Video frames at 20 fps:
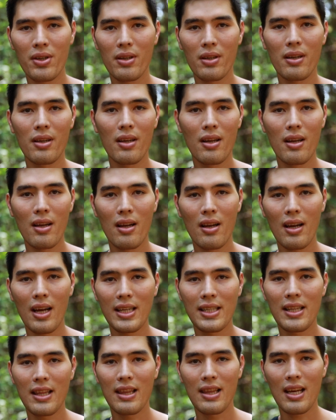of
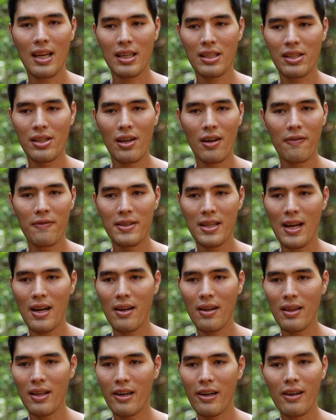nice thick stuff
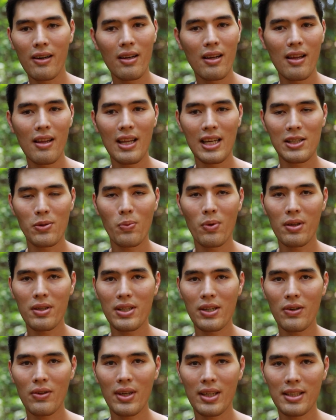down in there. That's where the
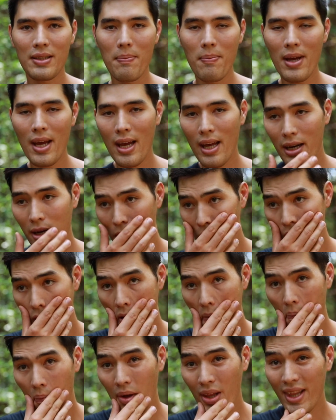deer like to bed.
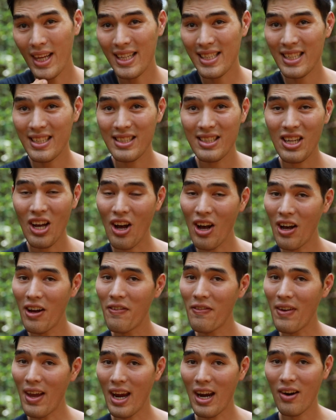But that's a
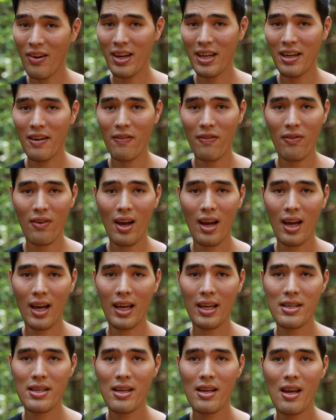tough area to
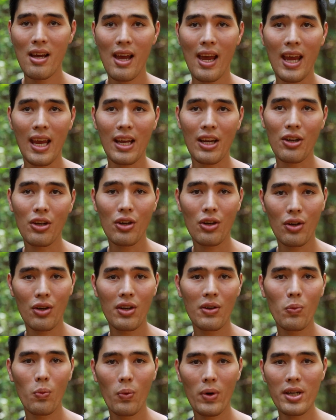find a
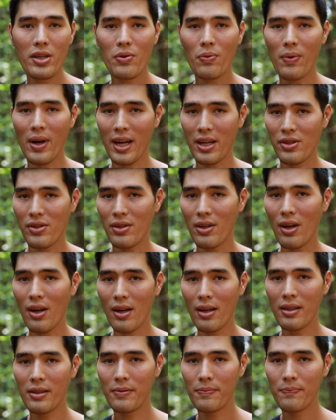good wind direction to
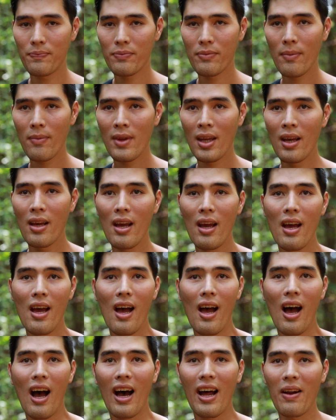hunt.
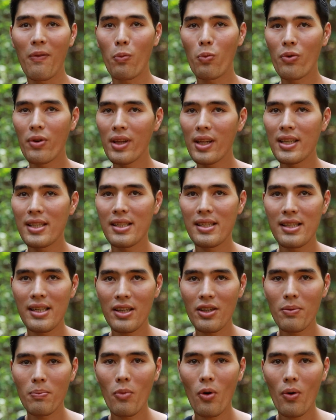On a really
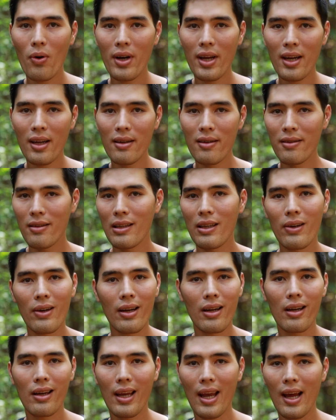still morning, you
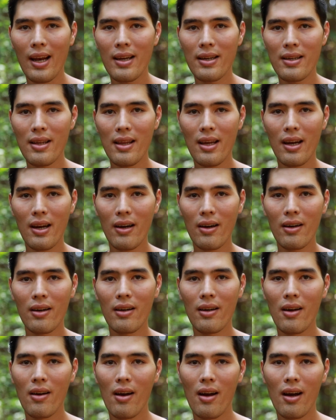can get into there
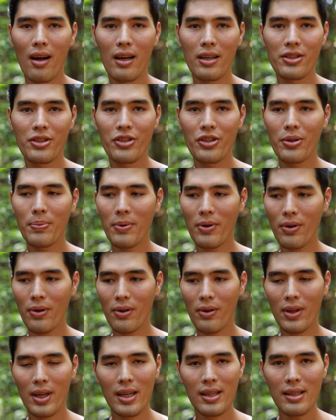super
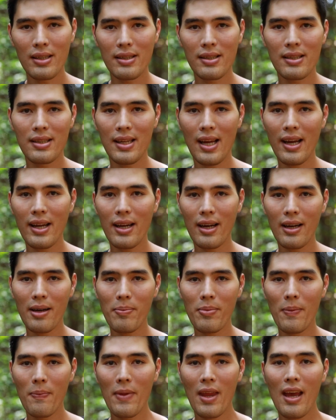early, set up,
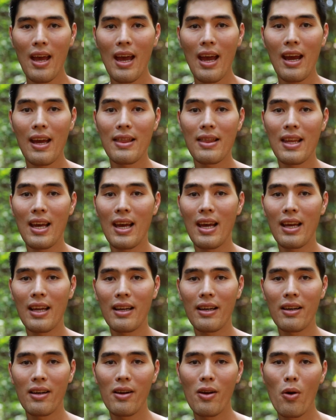and
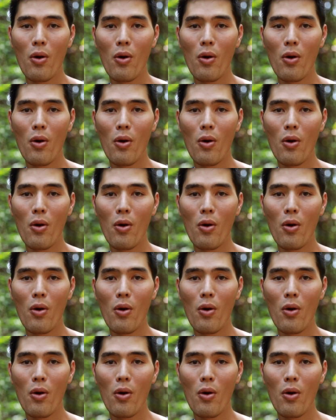then